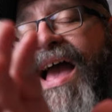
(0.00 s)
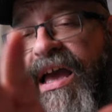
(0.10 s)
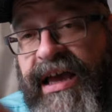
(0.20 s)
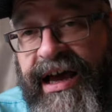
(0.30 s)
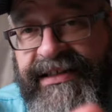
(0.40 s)

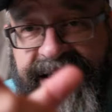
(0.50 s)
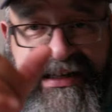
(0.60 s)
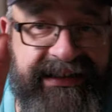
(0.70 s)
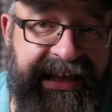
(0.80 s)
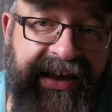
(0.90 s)
Hey guys, it
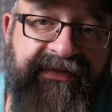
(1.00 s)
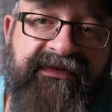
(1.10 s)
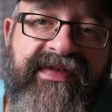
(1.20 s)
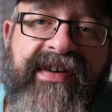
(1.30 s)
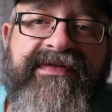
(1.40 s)
is the
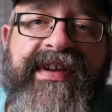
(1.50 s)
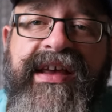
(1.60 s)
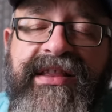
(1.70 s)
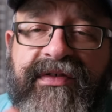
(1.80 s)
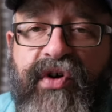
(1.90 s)

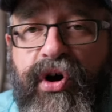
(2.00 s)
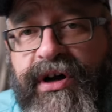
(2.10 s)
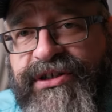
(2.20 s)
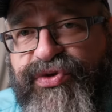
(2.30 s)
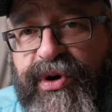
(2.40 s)
15th of
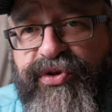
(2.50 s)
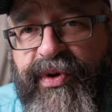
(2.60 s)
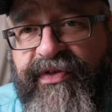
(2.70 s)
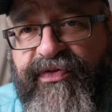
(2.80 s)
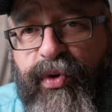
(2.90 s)
August,
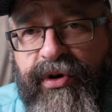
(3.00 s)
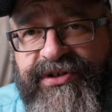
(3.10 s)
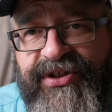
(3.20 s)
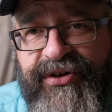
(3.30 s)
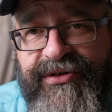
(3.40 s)
2024.
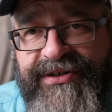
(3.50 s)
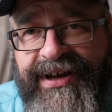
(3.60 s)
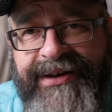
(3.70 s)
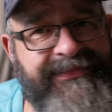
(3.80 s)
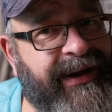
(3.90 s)
It's Thursday.